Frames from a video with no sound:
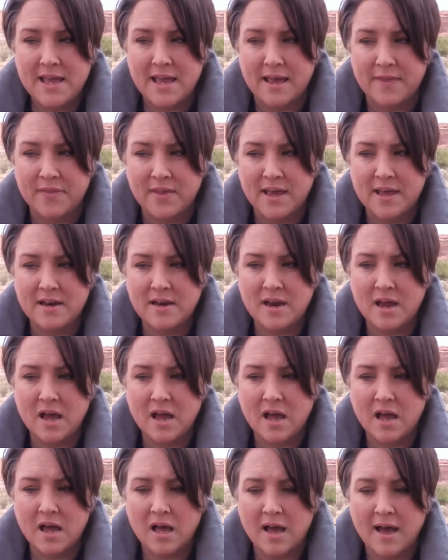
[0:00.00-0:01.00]
And then
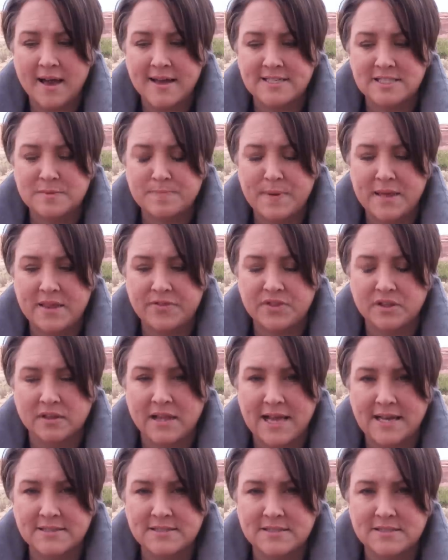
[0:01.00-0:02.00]
I spent the
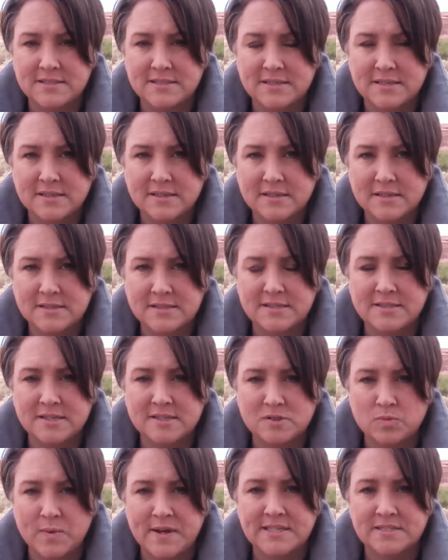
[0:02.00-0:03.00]
last
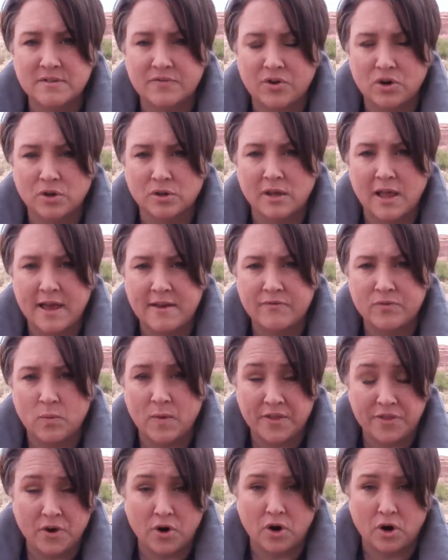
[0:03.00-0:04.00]
6 weeks of her life
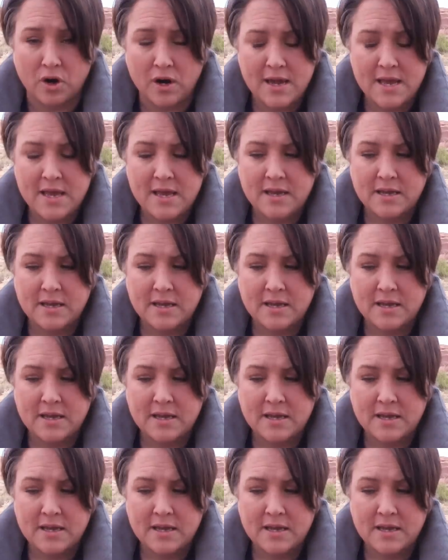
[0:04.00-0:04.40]
with her.